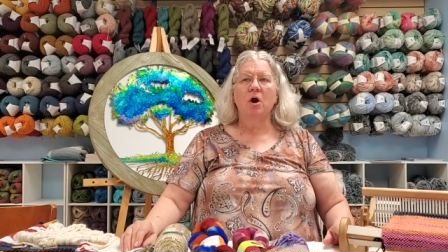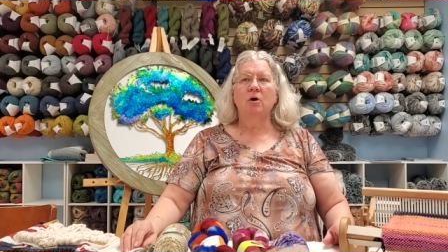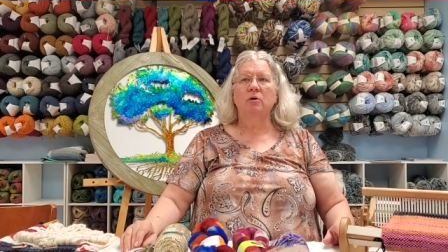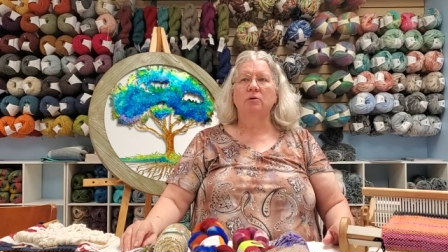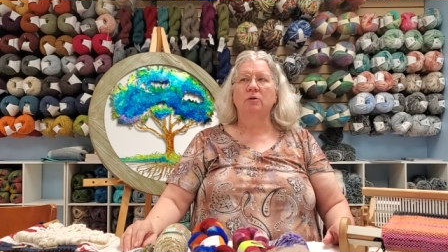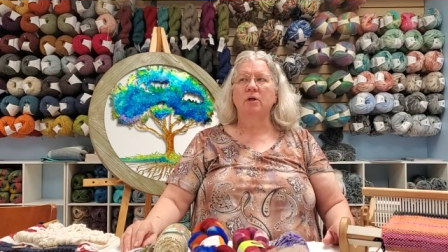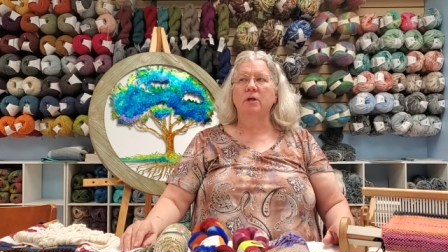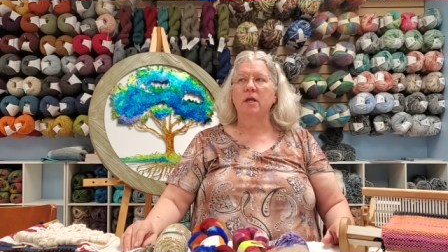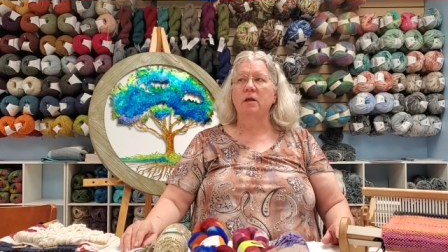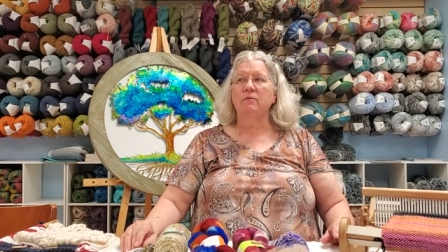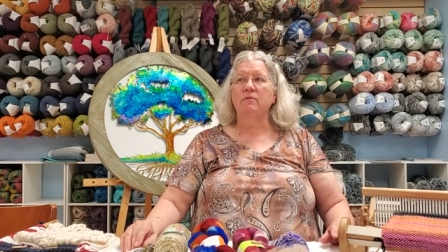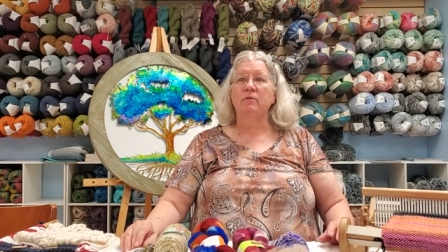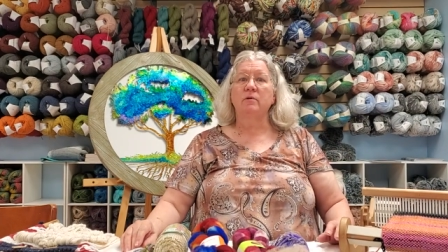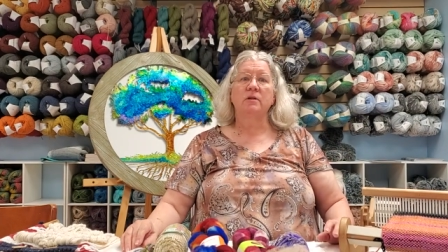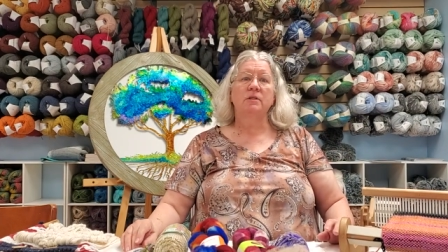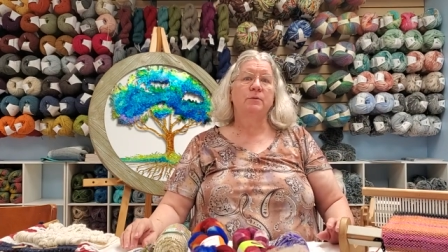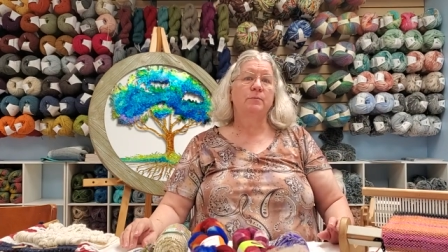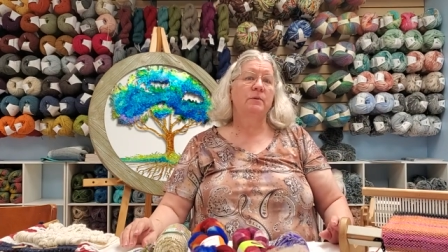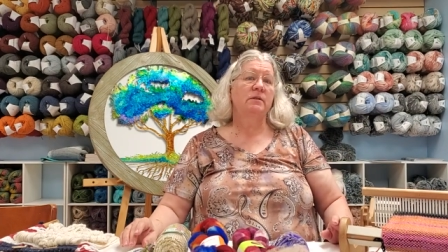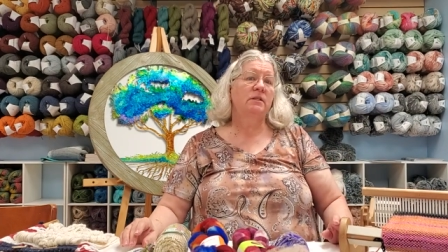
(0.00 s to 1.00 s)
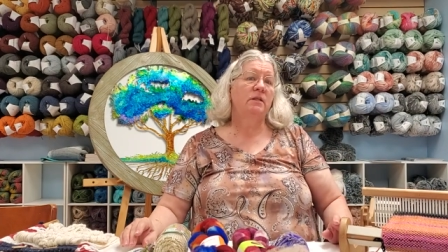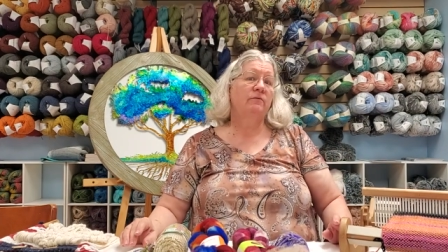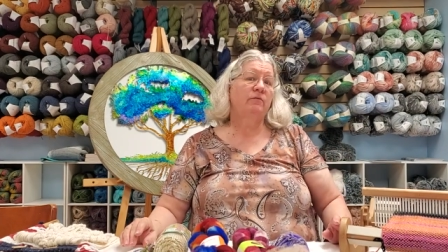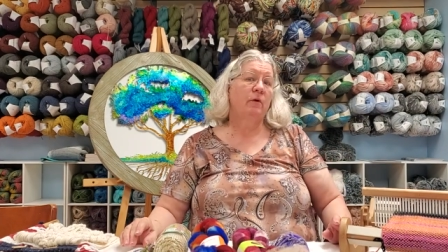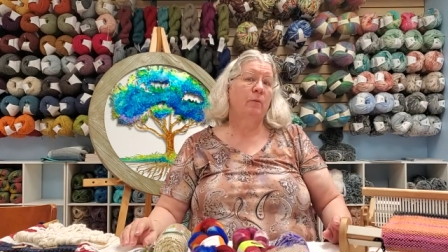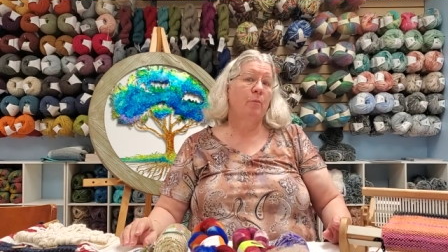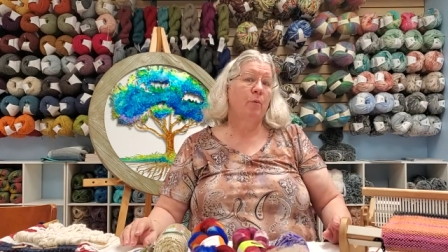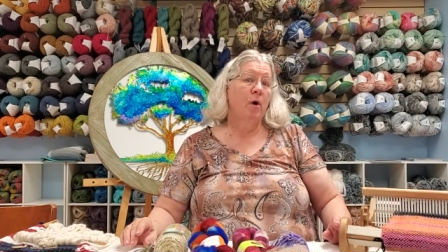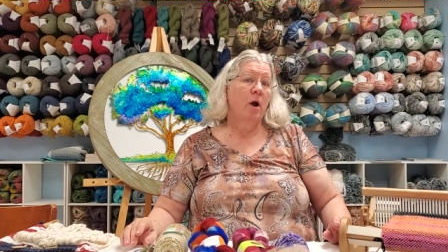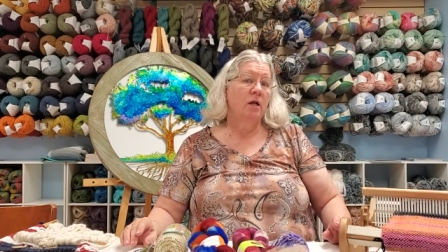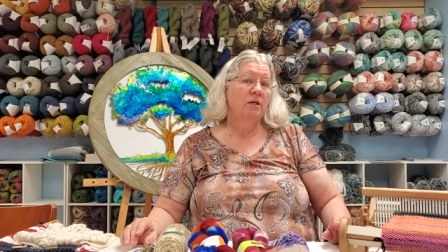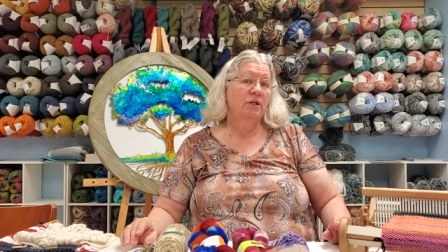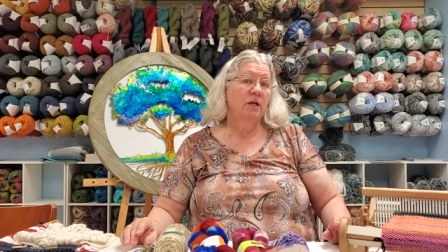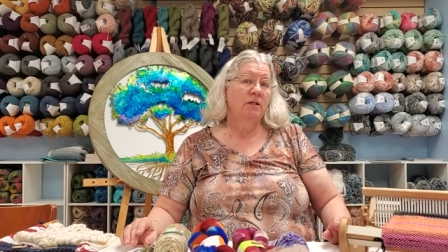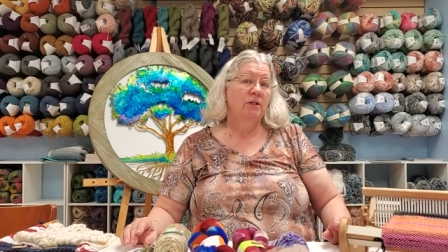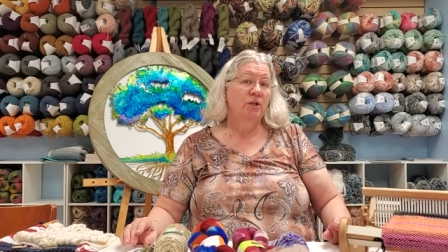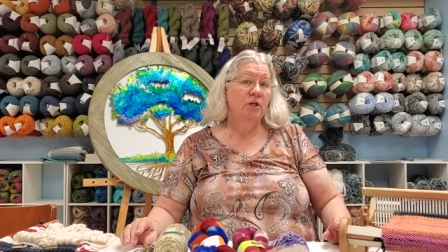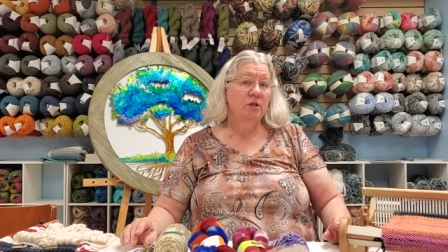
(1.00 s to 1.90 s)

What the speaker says: are looking for a specific project,